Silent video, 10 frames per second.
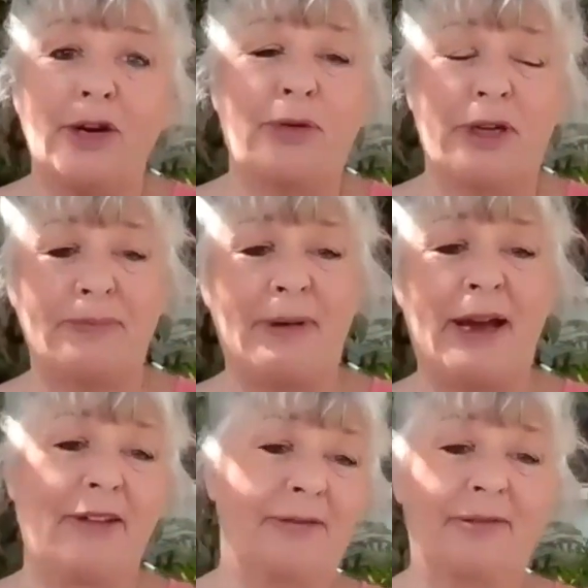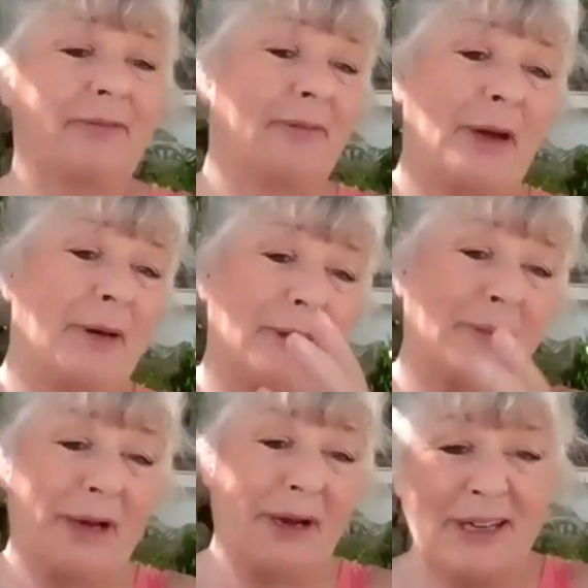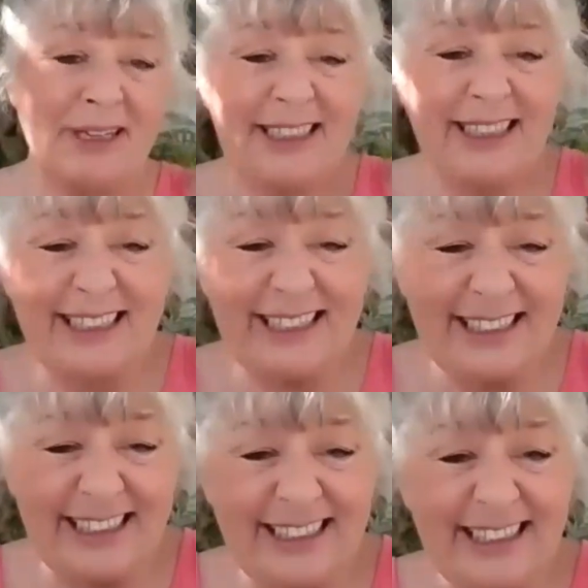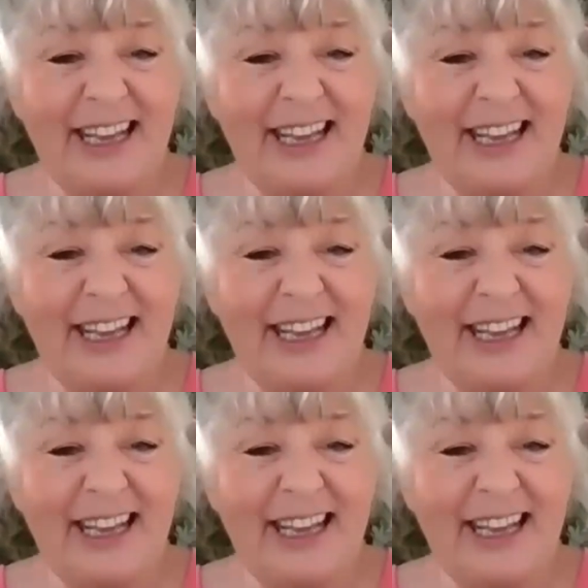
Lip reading: annoyed about blah blah blah. But